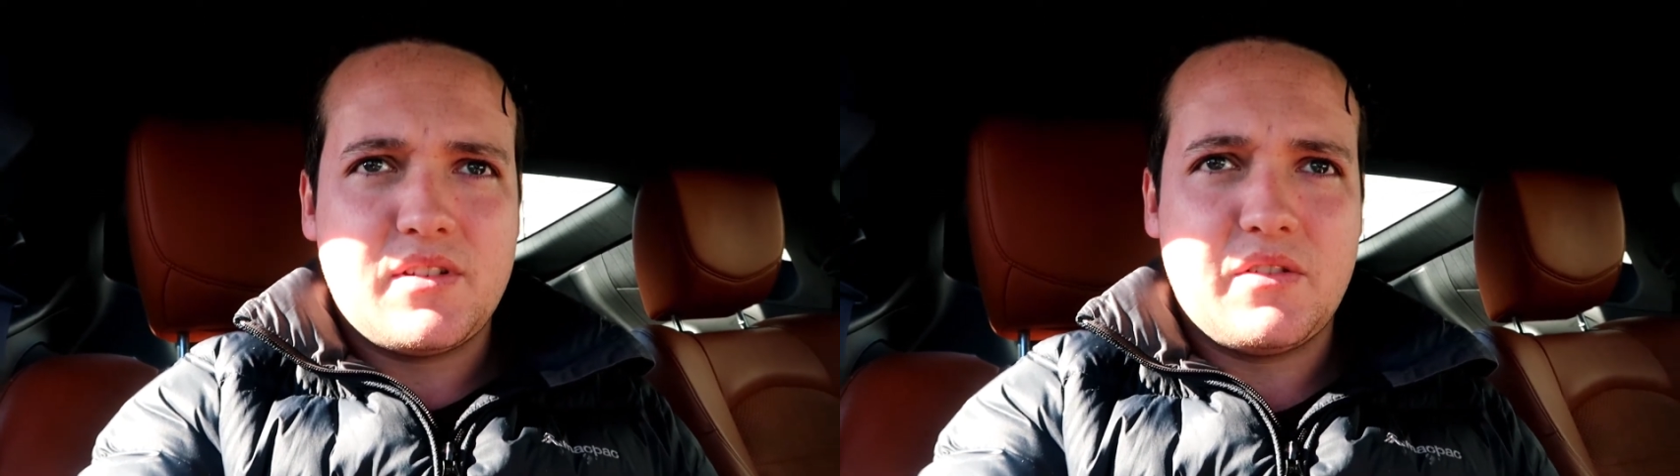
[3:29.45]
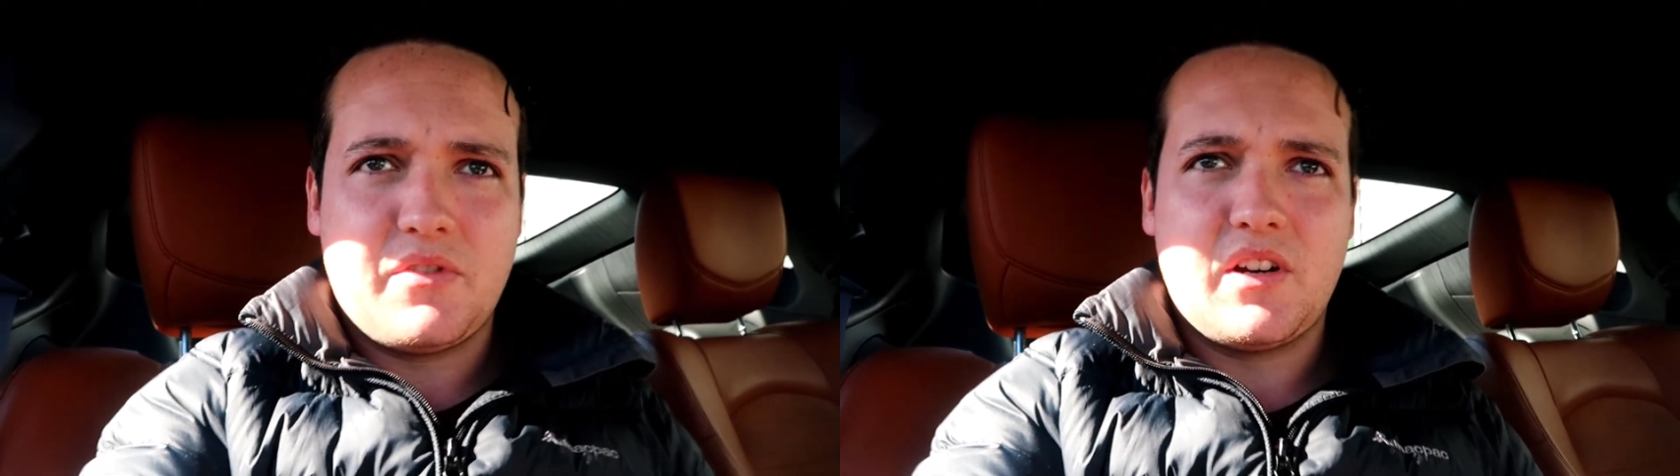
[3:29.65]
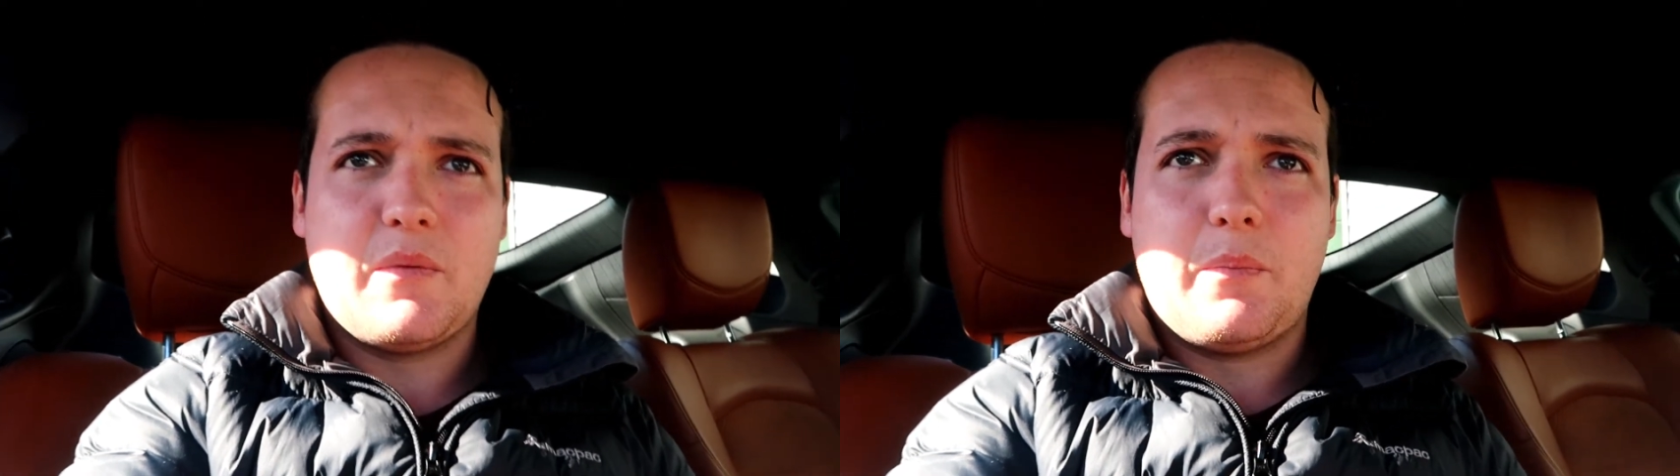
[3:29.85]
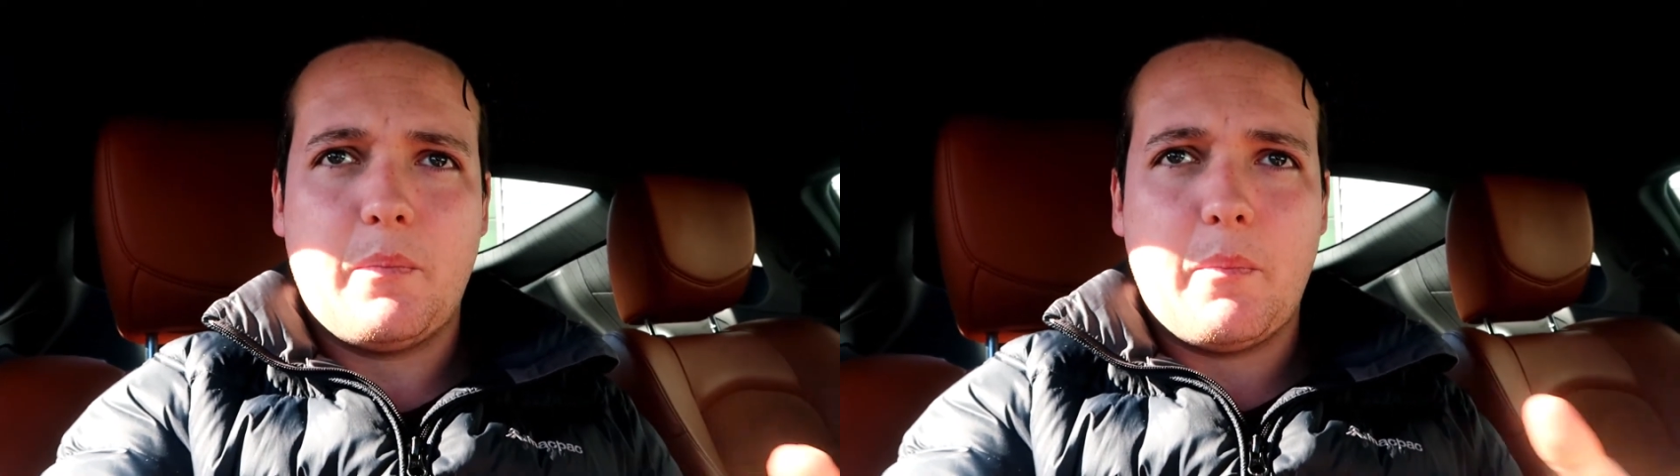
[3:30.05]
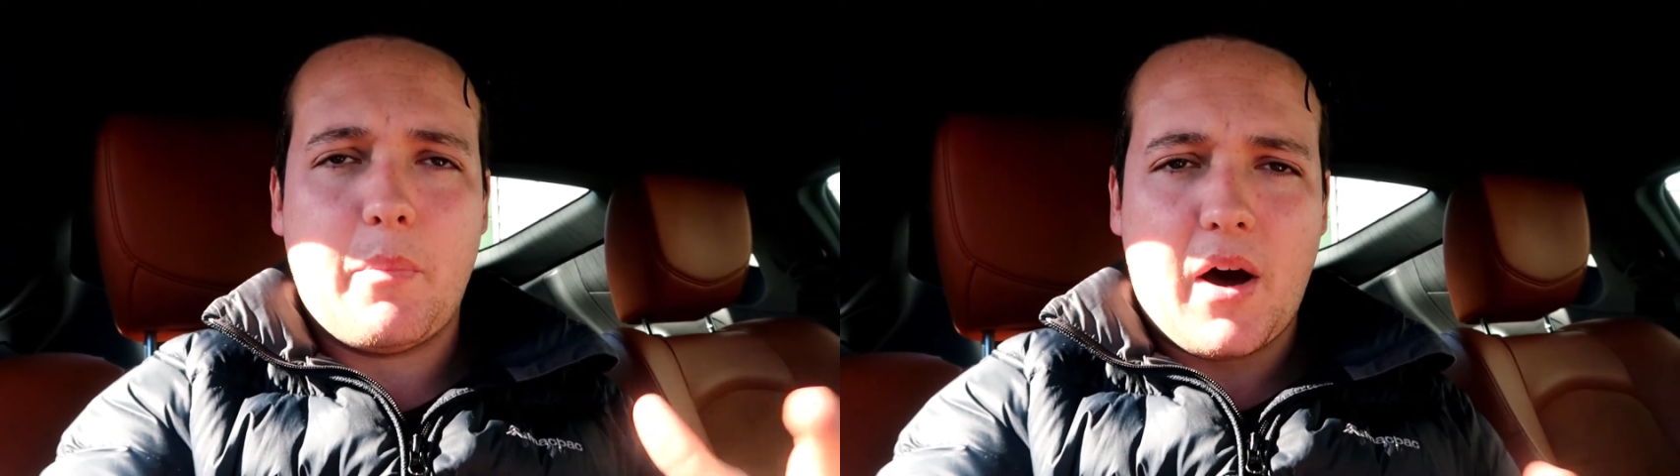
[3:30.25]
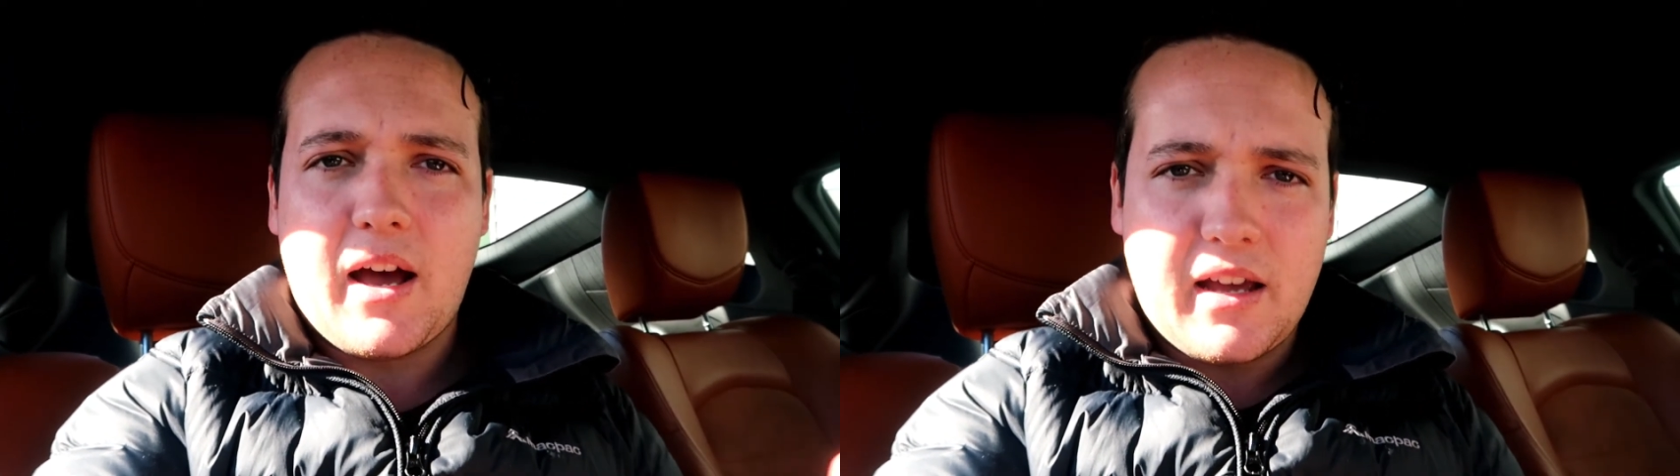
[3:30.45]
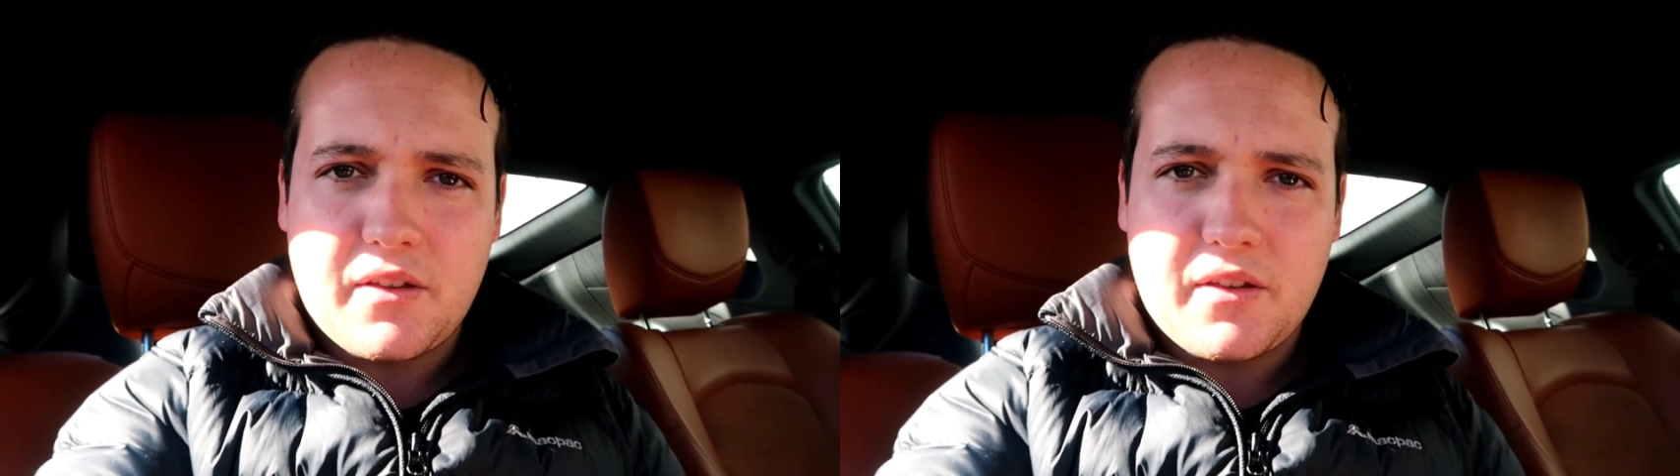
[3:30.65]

So if you're going to buy a